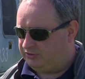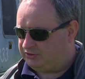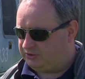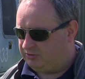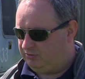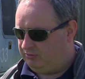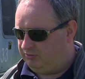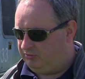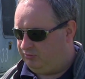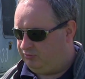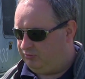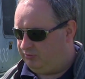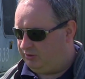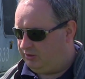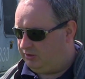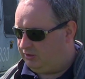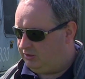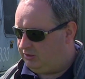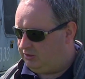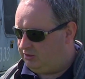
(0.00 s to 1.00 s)
So,
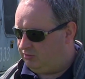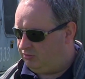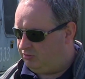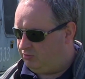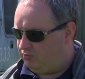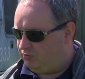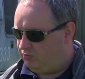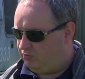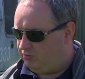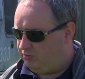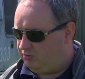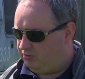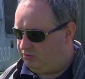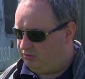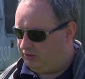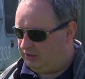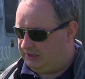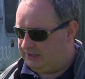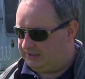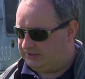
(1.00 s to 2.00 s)
you know, the,
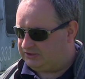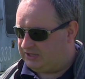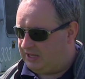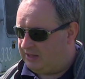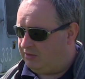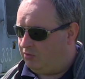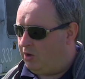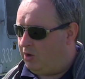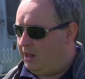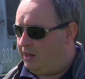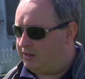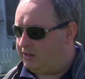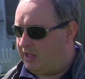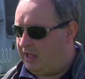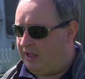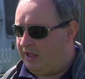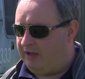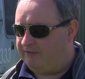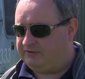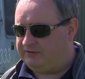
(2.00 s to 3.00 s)
the Lynx and the
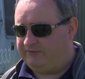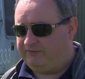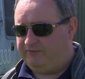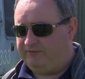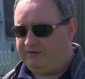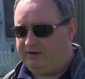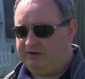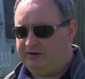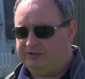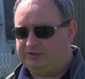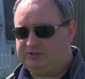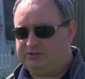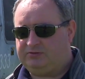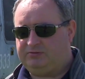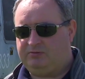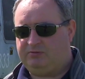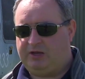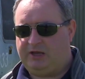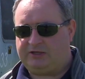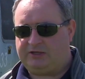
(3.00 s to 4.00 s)
Wildcat have different variants
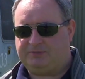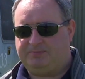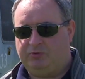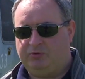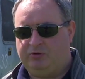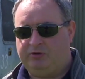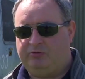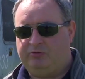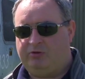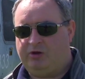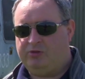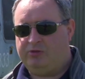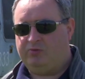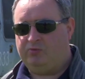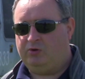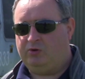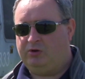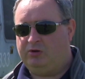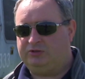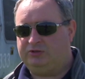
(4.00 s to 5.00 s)
exported around the
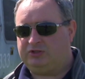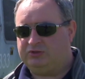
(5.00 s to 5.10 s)
world.